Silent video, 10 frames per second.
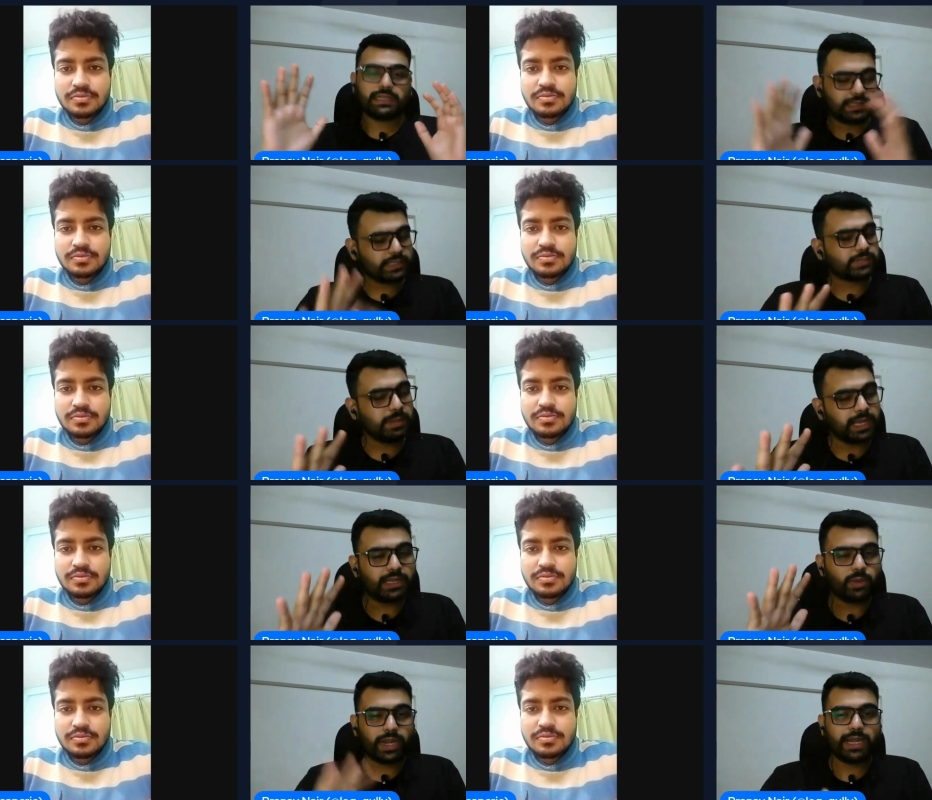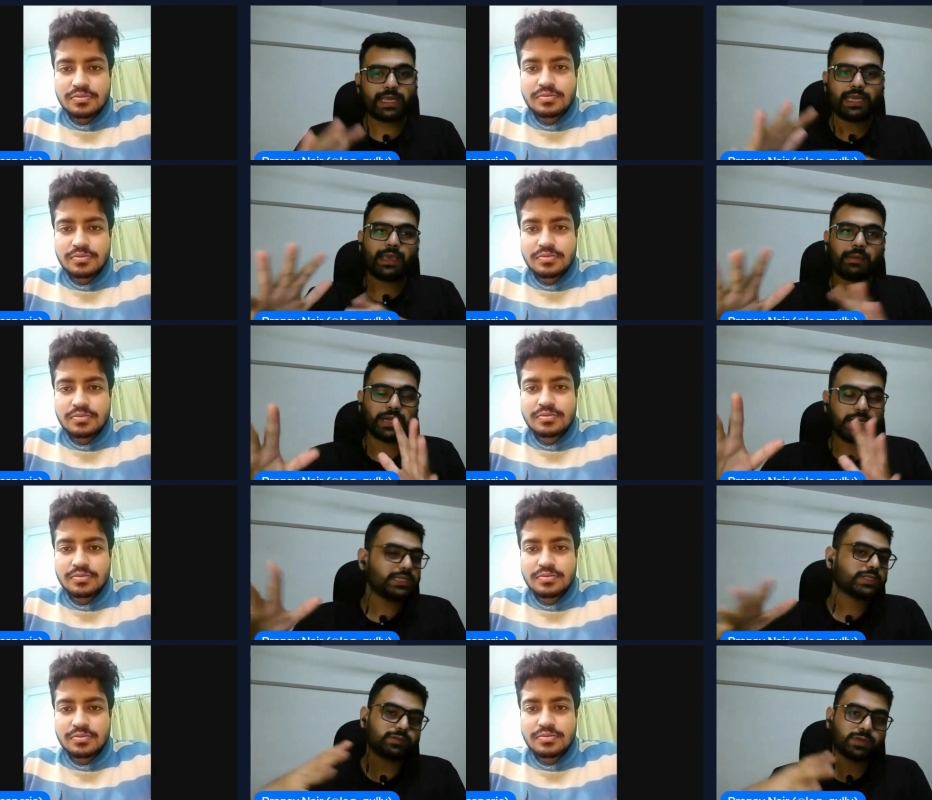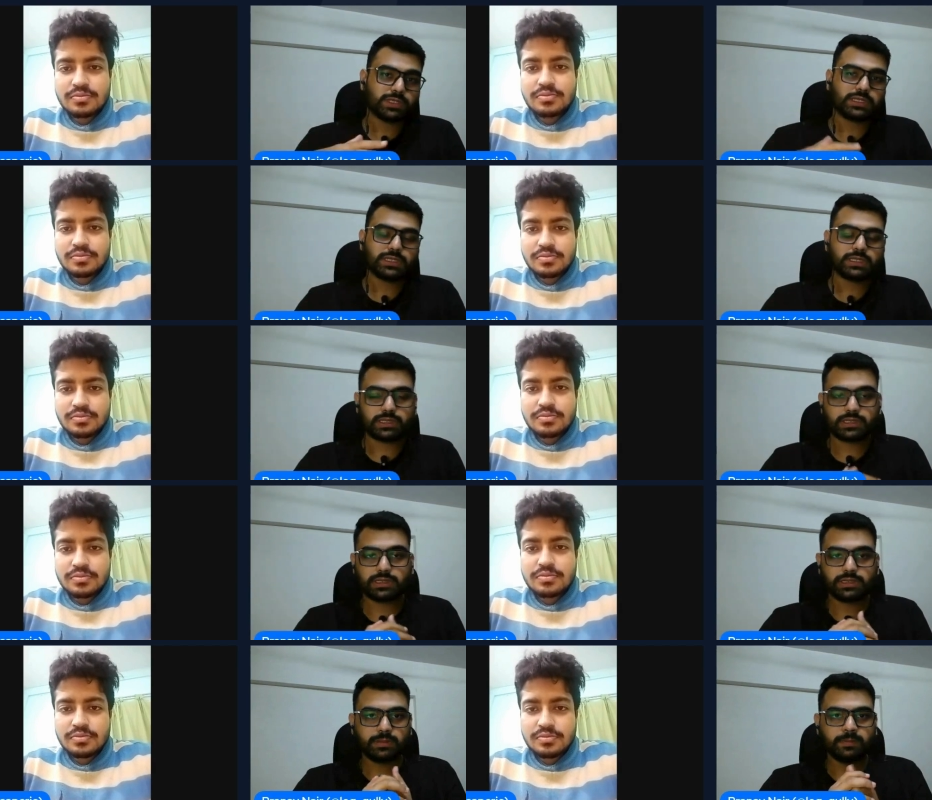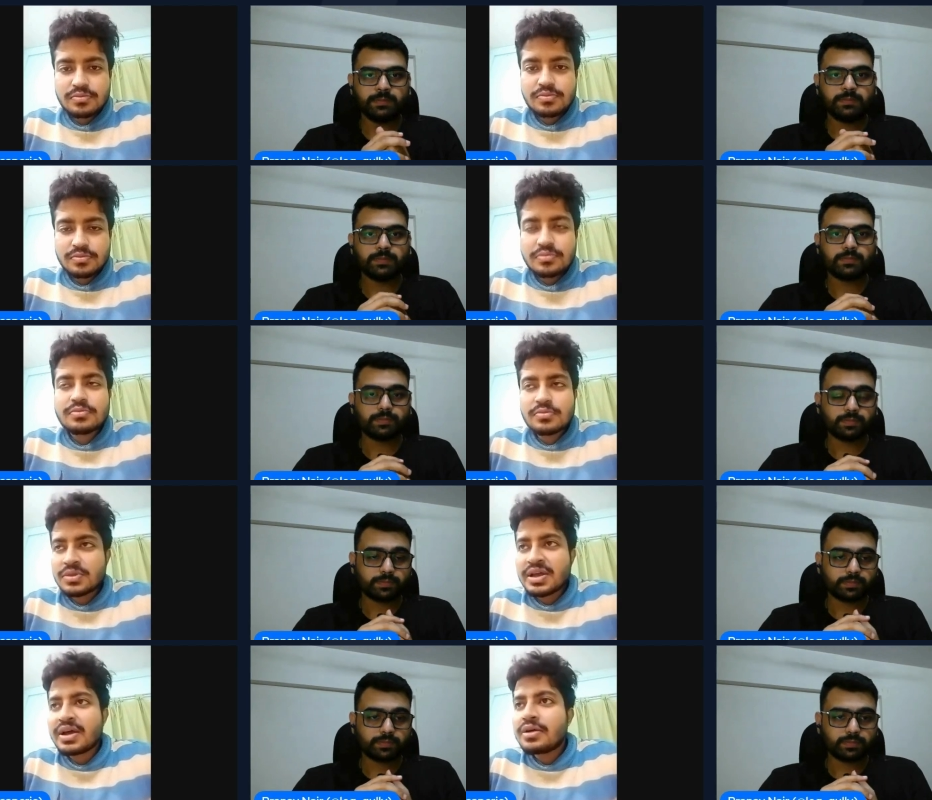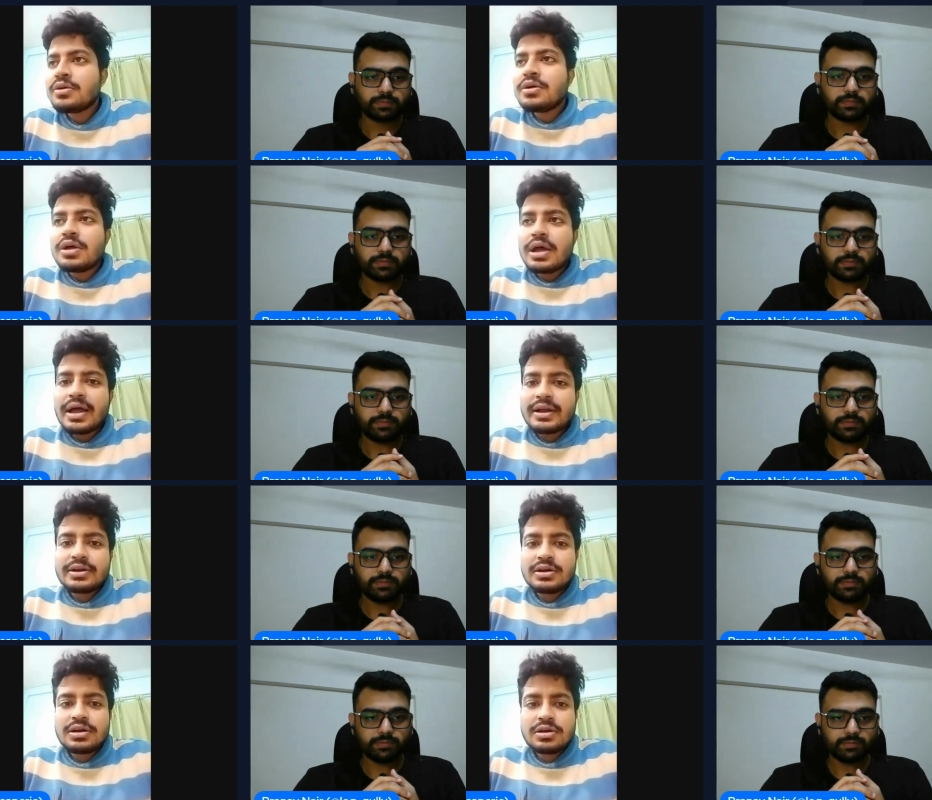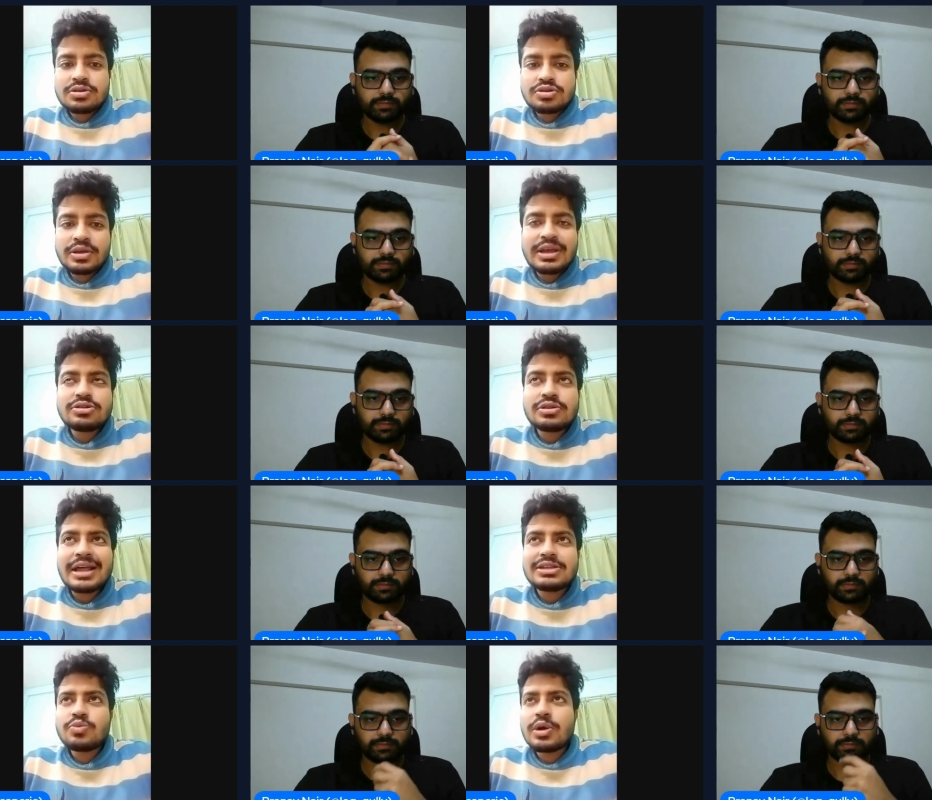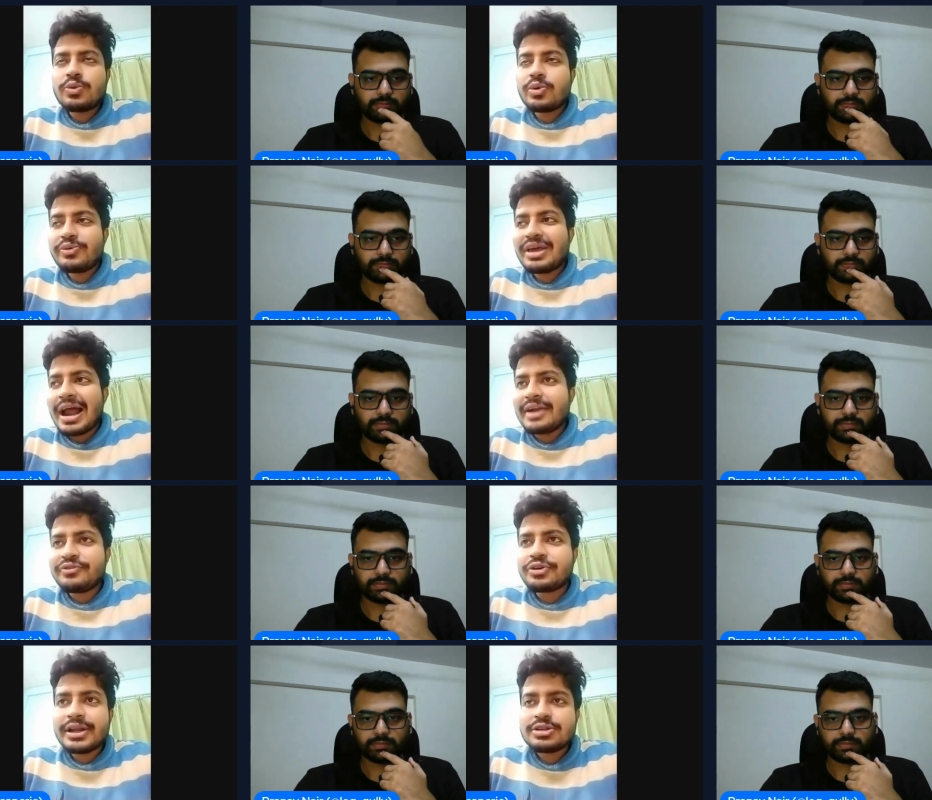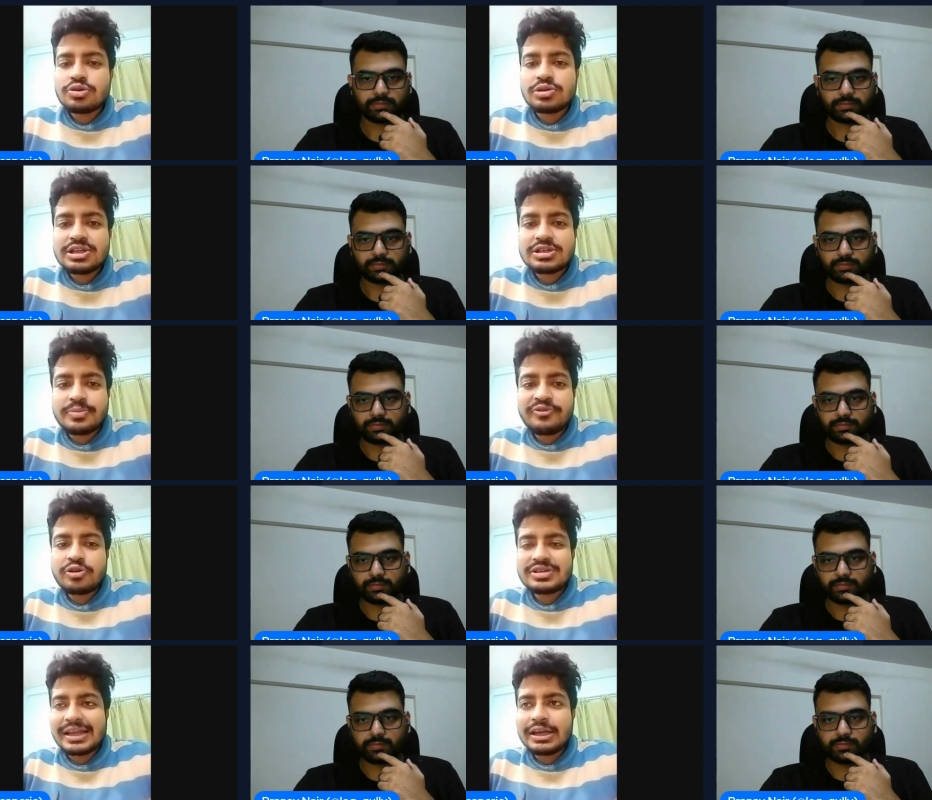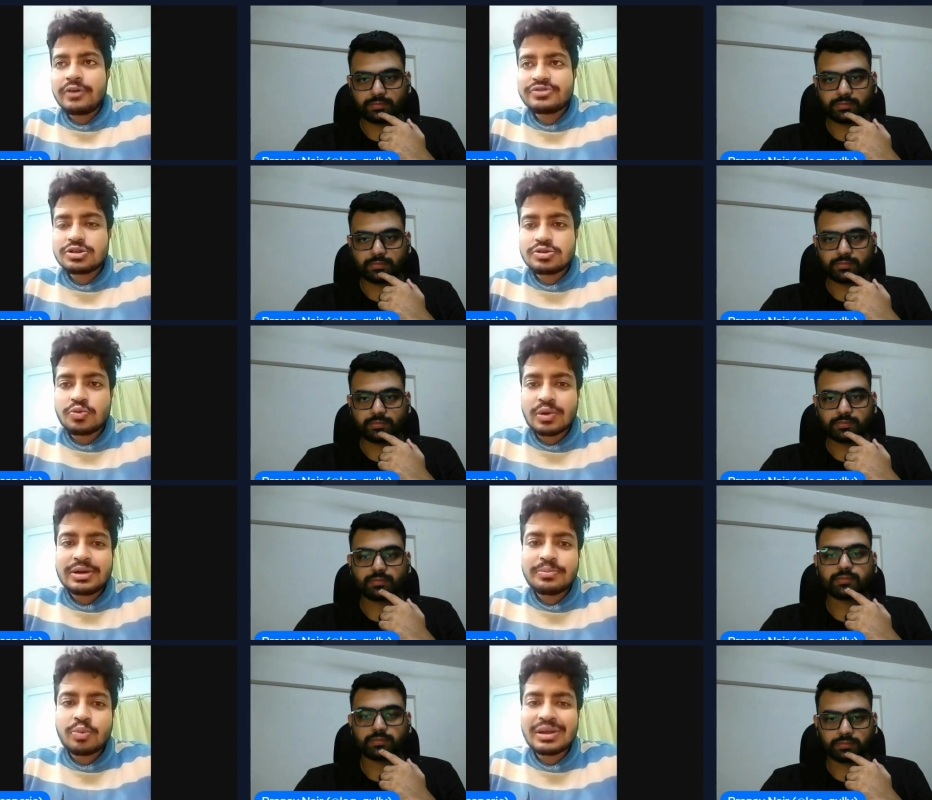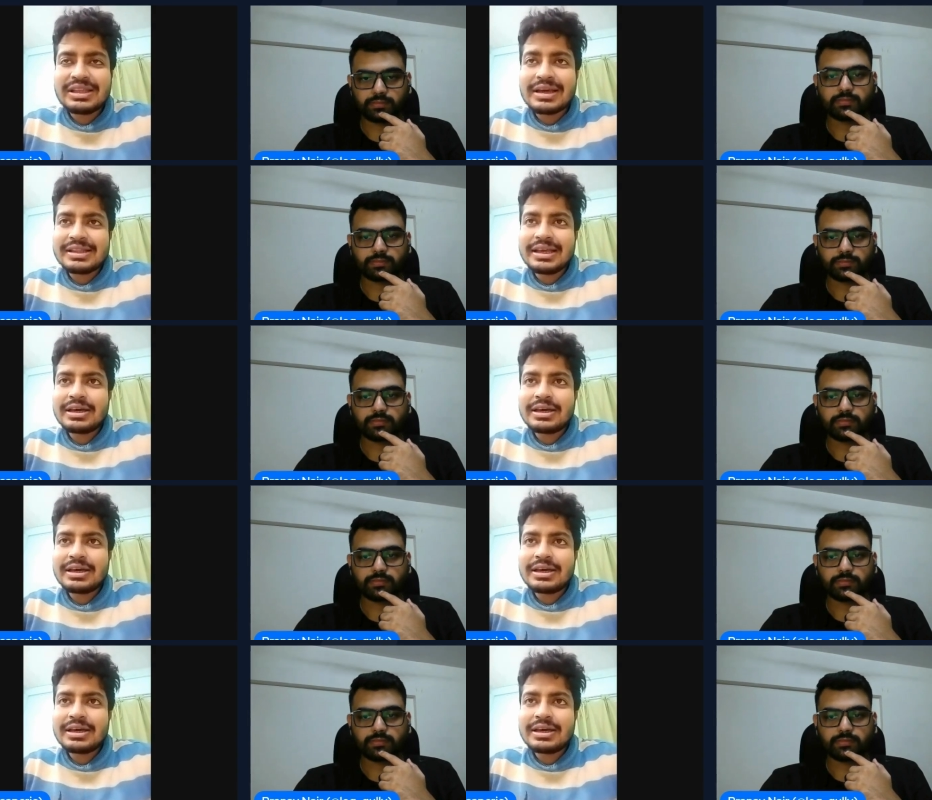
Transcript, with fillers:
Speaker 1: just play the waiting game at least for the series.
Speaker 2: Mm, yeah and uh, so yeah so that's what what we had for today so just before signing off just one one thing i